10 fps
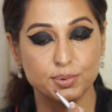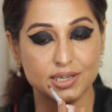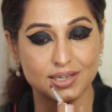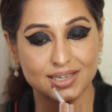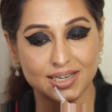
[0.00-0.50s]

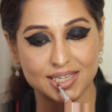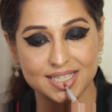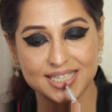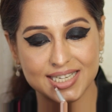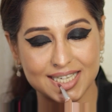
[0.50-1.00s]
lipstick in
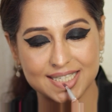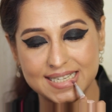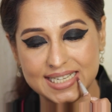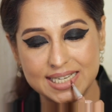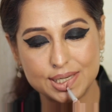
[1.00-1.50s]
Kinda
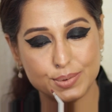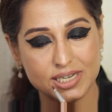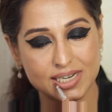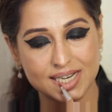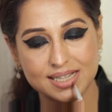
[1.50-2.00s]
Sexy,
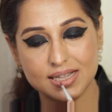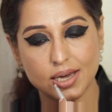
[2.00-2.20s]
which I